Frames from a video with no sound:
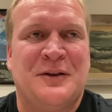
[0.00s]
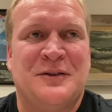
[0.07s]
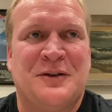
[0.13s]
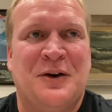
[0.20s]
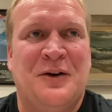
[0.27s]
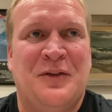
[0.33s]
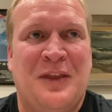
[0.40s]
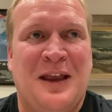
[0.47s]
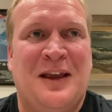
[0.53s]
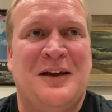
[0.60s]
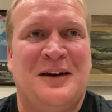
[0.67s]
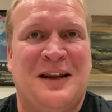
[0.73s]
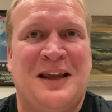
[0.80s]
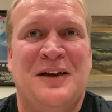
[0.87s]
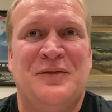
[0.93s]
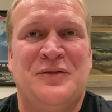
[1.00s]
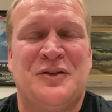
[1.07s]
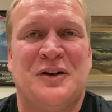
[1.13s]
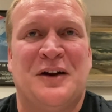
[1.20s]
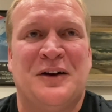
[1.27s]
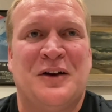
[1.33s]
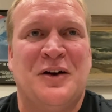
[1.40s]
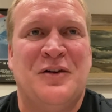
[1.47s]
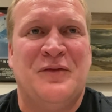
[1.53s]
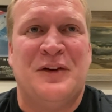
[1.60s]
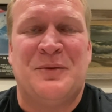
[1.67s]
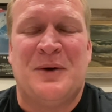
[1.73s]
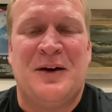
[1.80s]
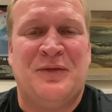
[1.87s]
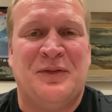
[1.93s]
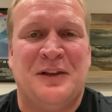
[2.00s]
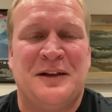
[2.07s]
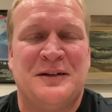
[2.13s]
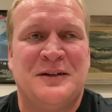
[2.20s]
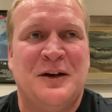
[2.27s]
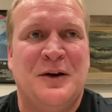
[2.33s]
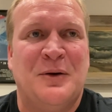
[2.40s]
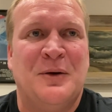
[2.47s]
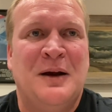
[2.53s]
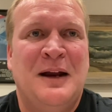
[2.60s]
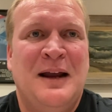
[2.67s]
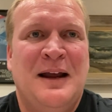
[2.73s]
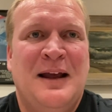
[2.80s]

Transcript: concerned they could give John COVID, rightfully so.